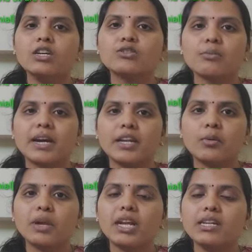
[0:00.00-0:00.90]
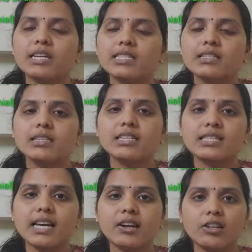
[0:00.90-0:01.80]
So binomial is
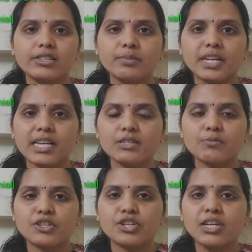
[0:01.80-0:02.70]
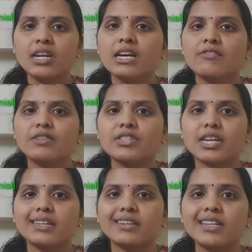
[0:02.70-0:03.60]
an algebraic expression which
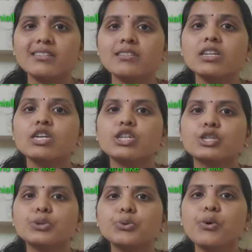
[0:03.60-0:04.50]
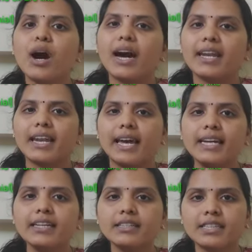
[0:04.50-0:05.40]
contains 2
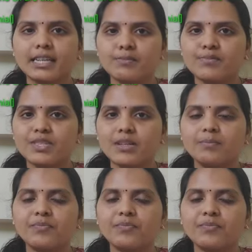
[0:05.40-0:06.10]
unlike terms.